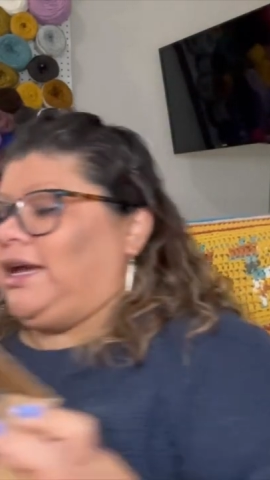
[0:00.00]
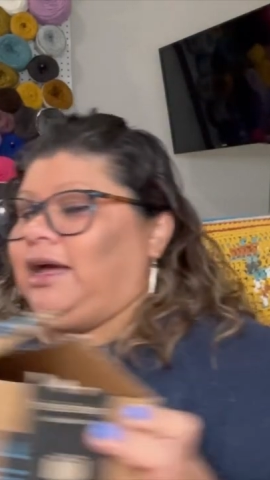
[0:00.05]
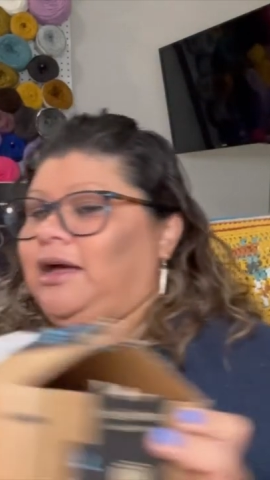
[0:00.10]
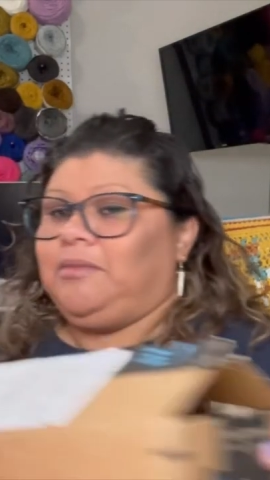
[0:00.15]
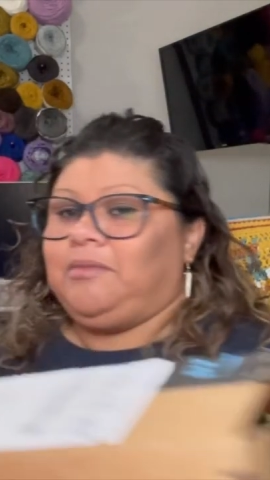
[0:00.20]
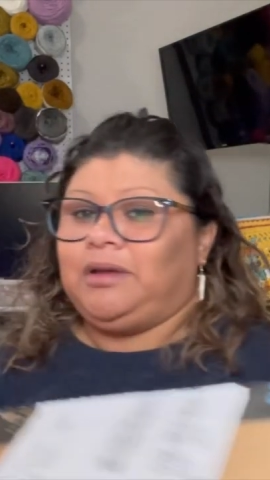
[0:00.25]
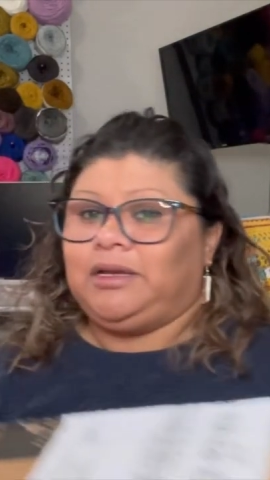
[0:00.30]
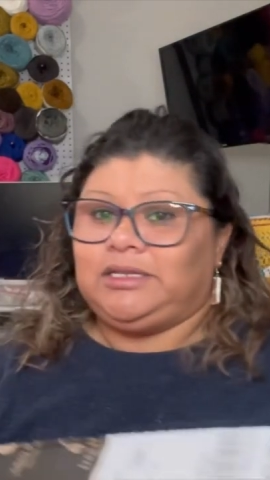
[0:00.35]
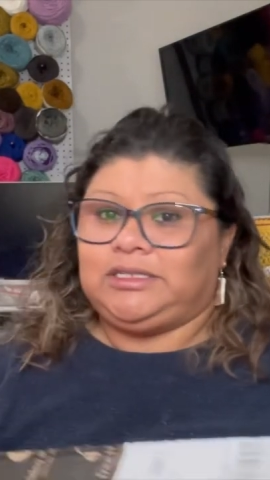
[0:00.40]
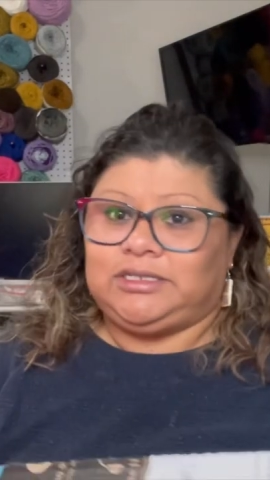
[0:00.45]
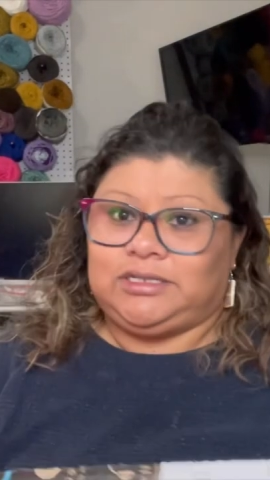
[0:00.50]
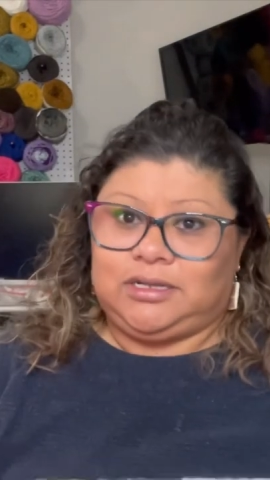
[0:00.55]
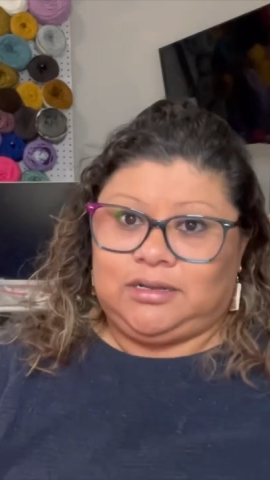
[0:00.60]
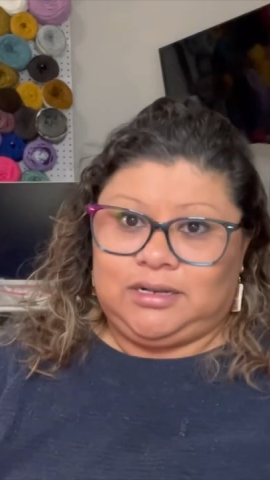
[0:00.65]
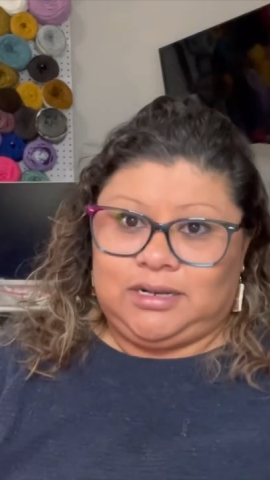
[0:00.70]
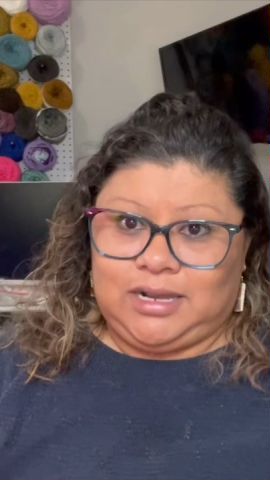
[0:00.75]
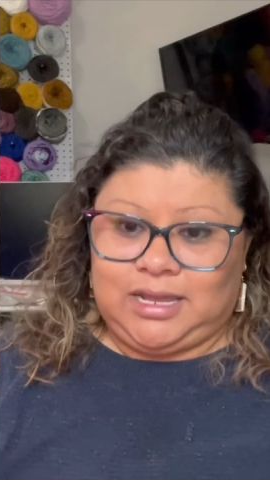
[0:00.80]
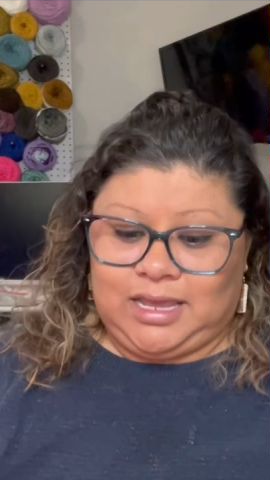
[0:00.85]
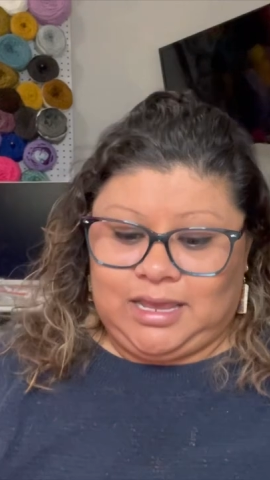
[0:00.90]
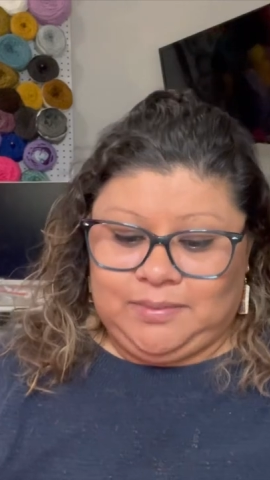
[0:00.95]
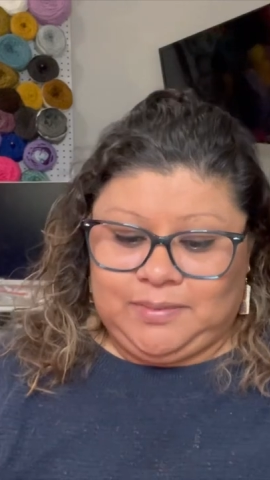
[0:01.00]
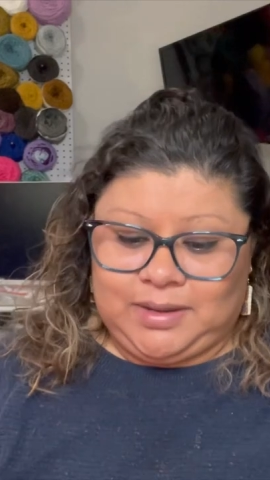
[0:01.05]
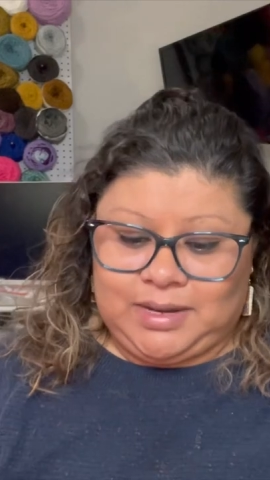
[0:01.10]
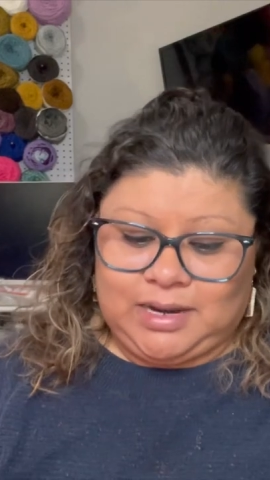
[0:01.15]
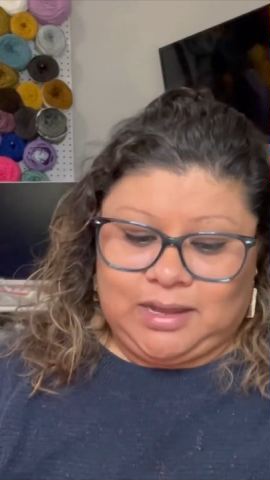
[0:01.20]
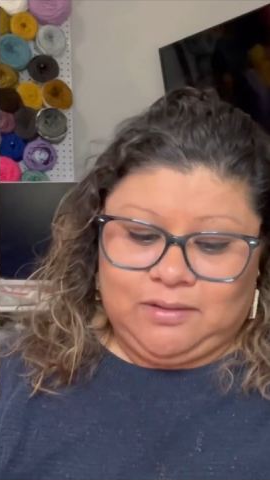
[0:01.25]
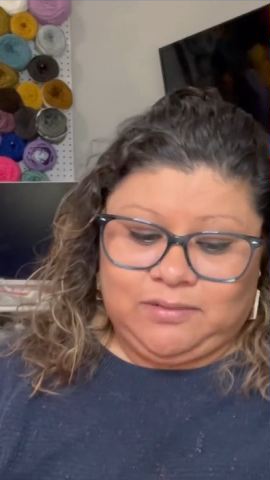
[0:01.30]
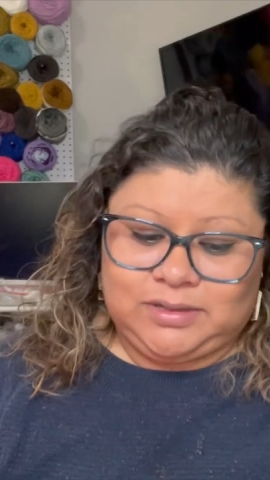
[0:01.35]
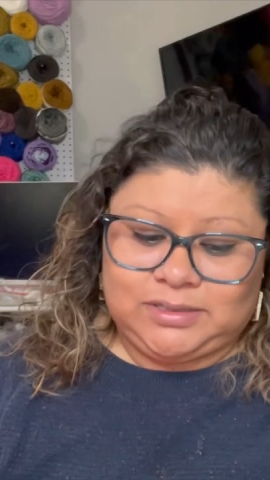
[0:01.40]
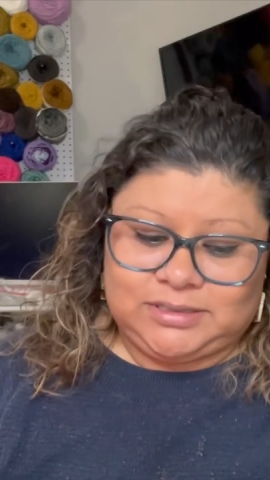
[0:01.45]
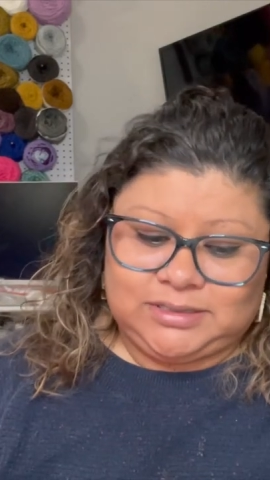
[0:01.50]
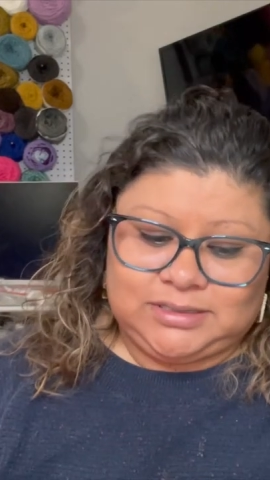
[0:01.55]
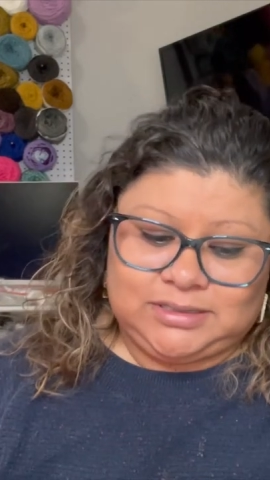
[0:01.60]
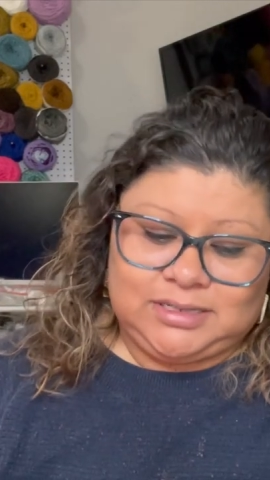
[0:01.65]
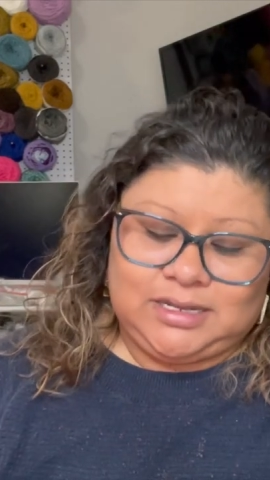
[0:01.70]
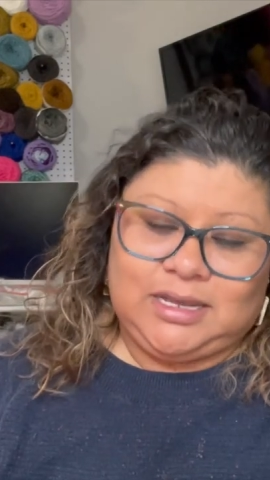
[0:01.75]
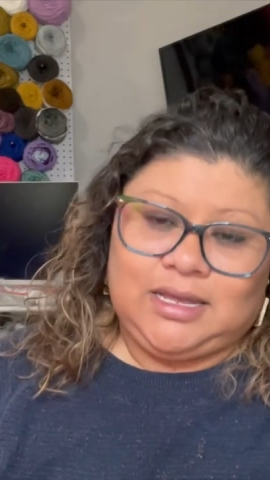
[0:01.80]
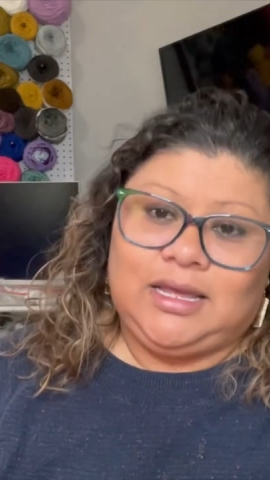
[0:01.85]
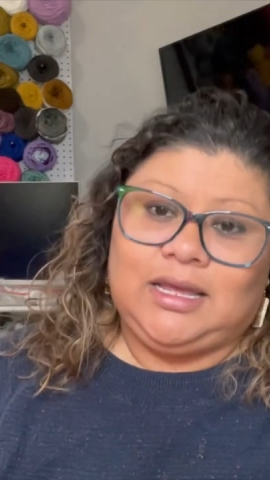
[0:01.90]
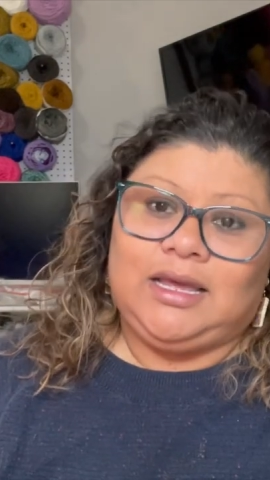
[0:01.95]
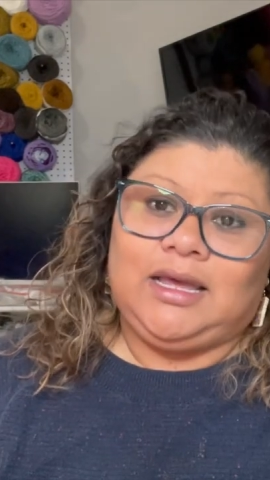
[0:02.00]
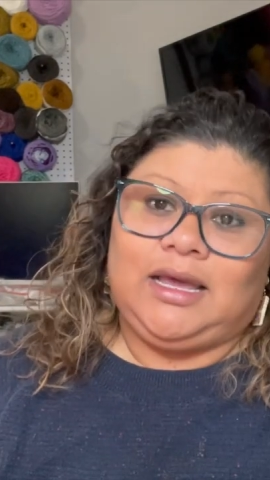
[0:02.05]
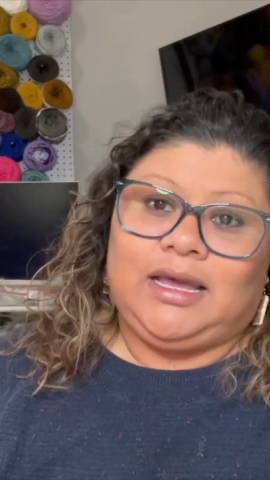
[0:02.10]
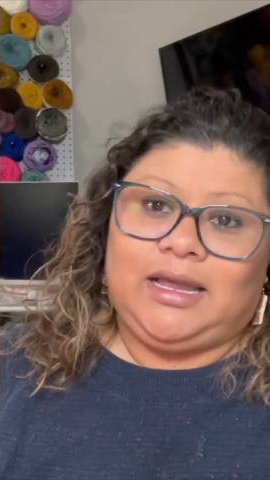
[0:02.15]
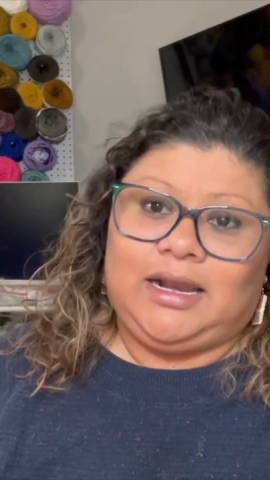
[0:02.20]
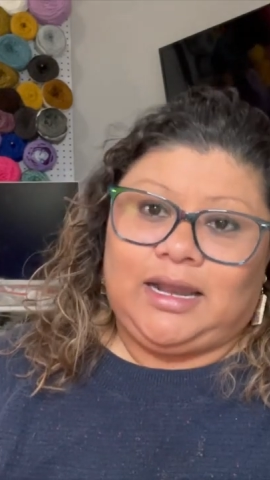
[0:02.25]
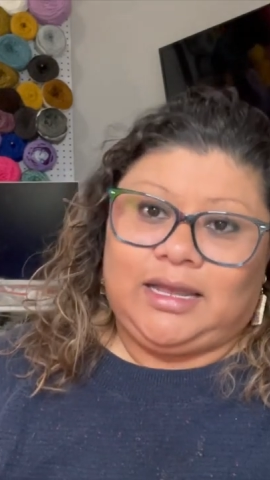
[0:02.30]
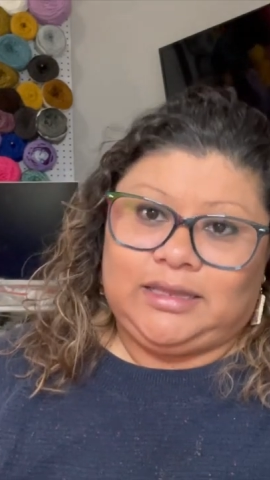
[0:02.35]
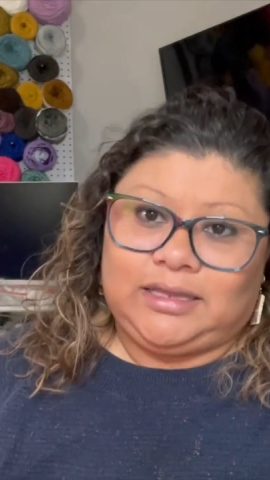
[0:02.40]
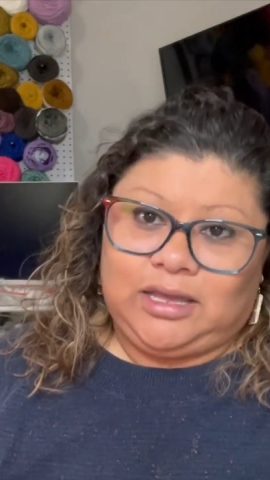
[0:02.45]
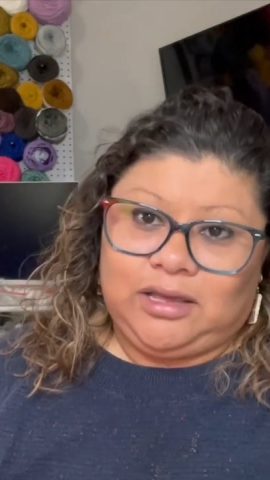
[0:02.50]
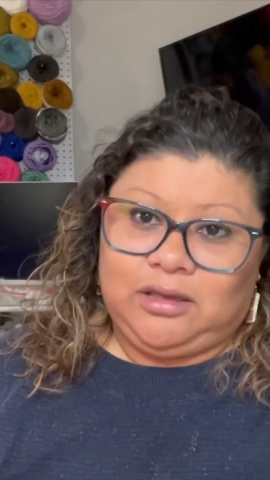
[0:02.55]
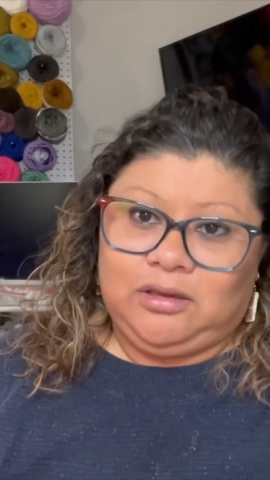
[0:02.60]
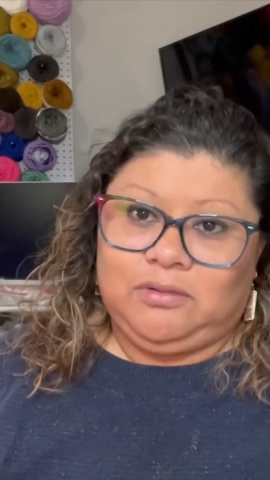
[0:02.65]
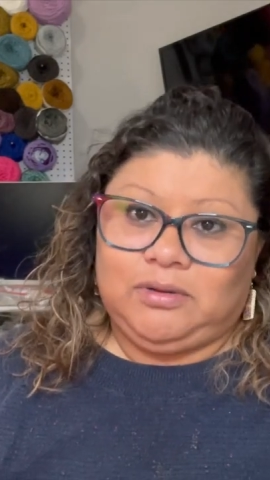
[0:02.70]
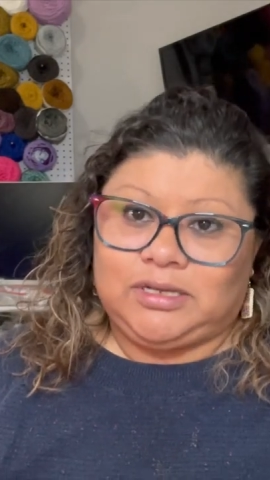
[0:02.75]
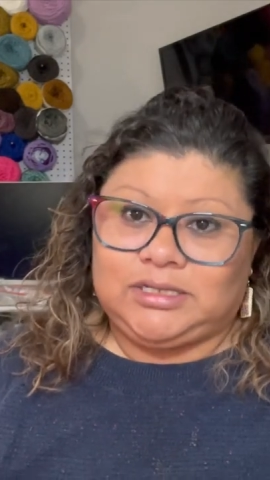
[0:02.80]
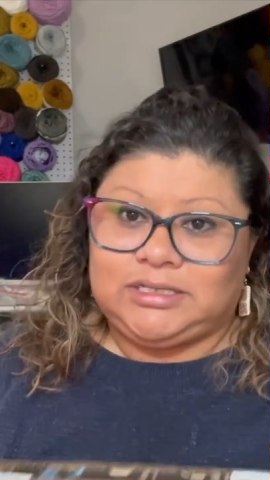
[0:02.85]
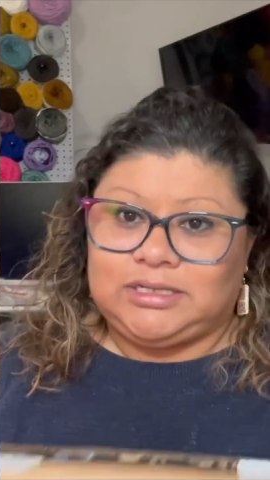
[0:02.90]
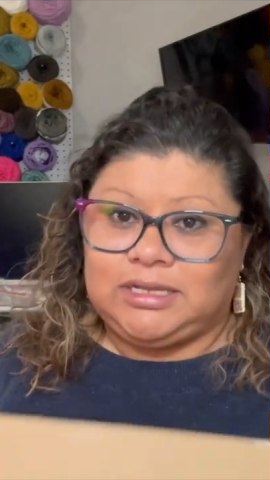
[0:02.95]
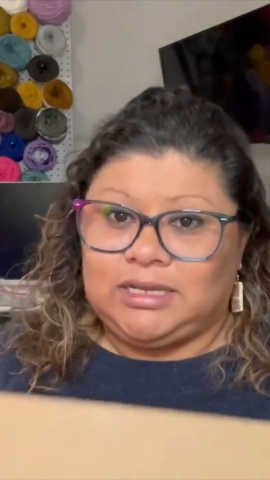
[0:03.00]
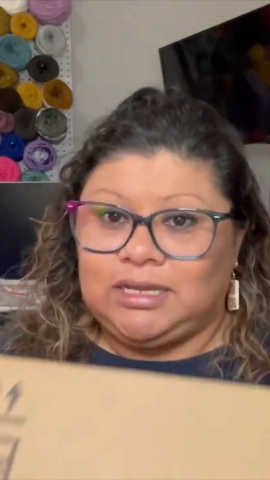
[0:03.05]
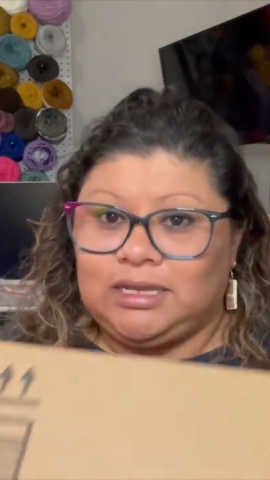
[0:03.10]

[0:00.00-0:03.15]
have my son's name, and I thought it was